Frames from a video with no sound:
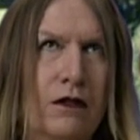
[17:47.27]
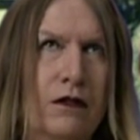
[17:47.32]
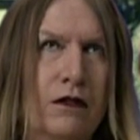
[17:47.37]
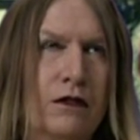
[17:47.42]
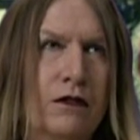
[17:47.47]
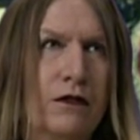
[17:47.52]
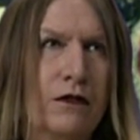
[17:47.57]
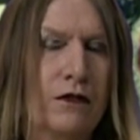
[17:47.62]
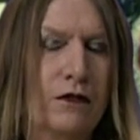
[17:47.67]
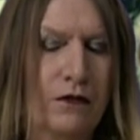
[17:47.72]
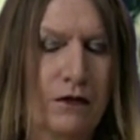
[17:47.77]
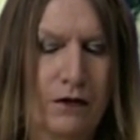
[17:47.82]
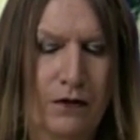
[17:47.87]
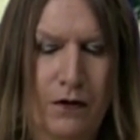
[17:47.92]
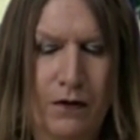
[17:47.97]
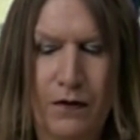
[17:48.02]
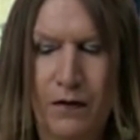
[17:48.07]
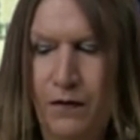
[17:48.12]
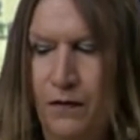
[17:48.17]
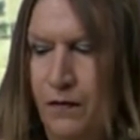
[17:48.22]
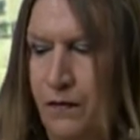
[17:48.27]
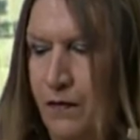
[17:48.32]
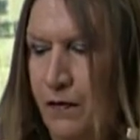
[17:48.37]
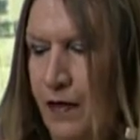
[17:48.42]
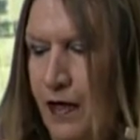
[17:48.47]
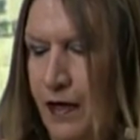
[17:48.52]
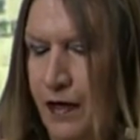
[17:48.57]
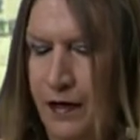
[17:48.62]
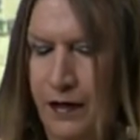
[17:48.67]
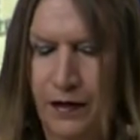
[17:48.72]
So,
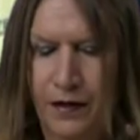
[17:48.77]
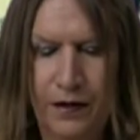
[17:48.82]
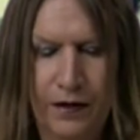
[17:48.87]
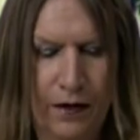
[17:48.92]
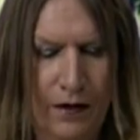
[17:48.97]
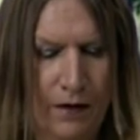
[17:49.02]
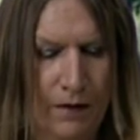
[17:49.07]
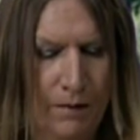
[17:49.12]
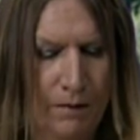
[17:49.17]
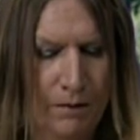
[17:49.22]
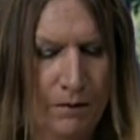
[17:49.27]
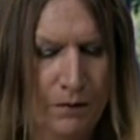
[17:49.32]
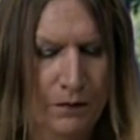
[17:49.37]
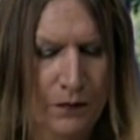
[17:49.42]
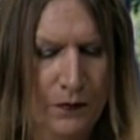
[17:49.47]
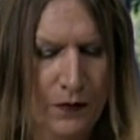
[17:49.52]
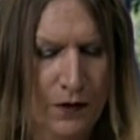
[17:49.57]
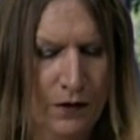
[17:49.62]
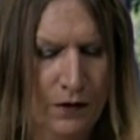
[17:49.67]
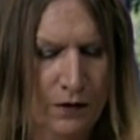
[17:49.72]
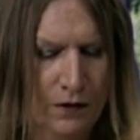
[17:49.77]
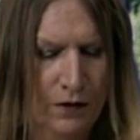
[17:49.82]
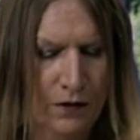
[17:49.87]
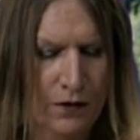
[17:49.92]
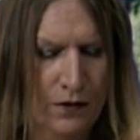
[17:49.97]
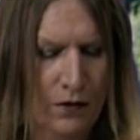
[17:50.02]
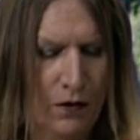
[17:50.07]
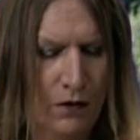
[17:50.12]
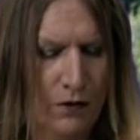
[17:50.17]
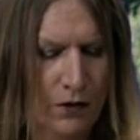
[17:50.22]
like
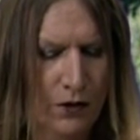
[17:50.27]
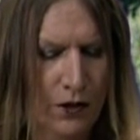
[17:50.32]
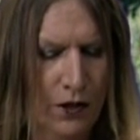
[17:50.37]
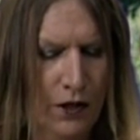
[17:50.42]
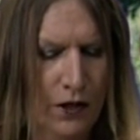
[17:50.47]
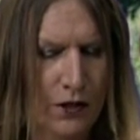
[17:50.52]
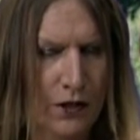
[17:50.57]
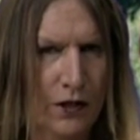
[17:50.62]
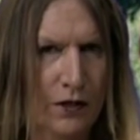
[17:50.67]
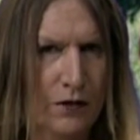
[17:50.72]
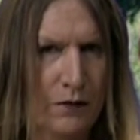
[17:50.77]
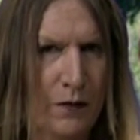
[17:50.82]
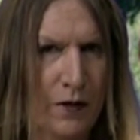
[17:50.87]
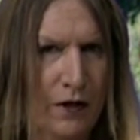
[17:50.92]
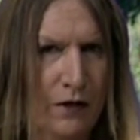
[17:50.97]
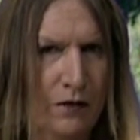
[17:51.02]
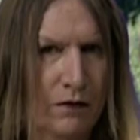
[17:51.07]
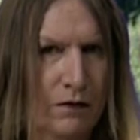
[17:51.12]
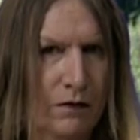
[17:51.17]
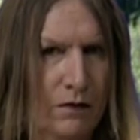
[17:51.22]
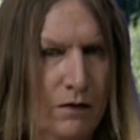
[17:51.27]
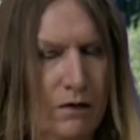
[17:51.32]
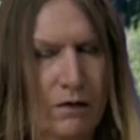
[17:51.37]
this whole church has been